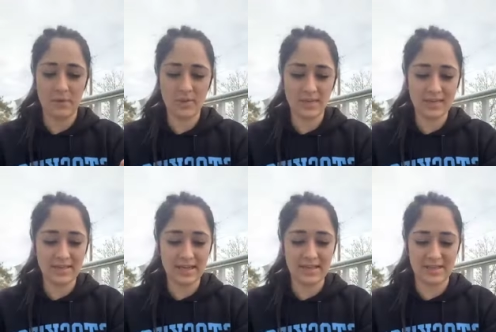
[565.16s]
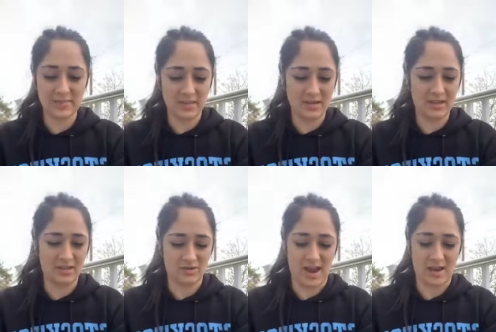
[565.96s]
We should stick this one in
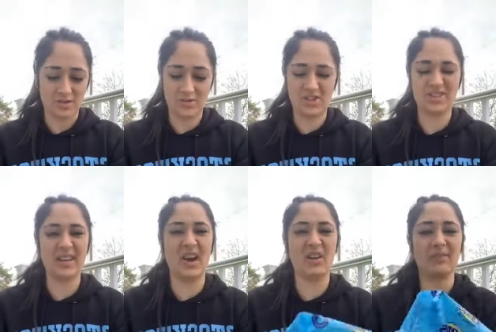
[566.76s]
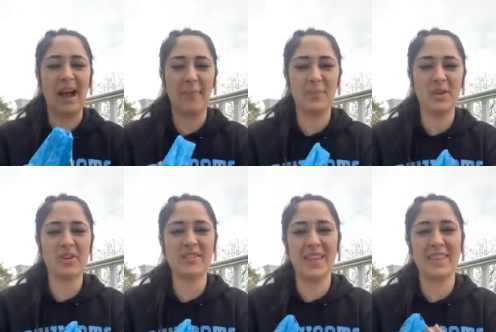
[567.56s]
the trash. We should stick our
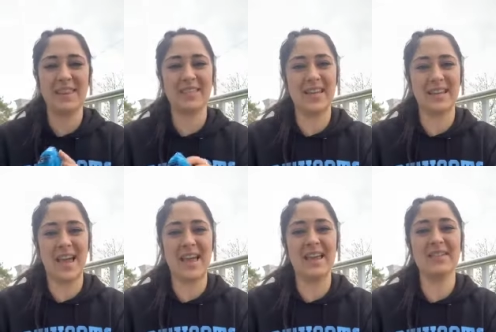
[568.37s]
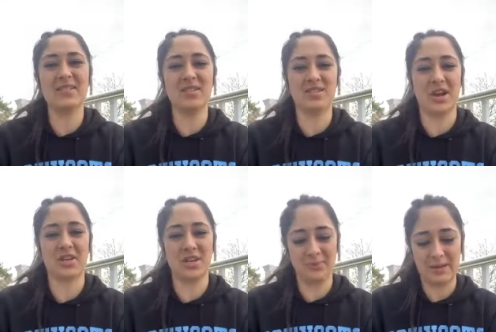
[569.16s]
wrappers and things like that into the
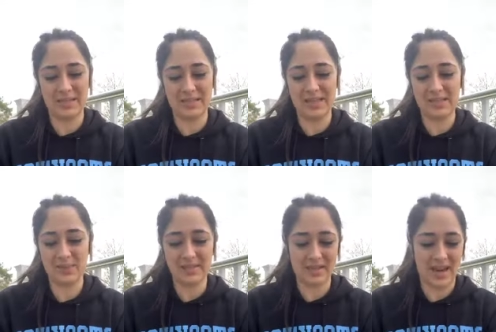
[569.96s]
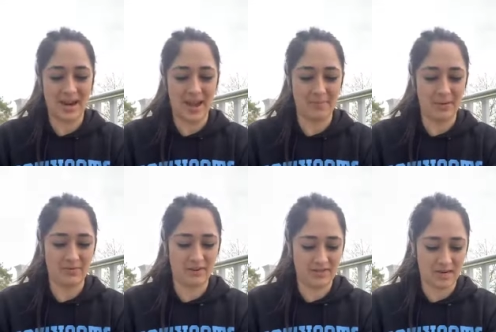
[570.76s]
trash can because these ones cannot
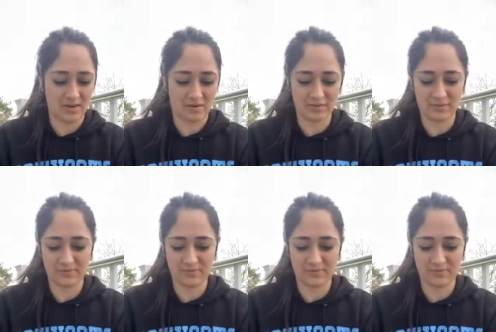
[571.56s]
be recycled.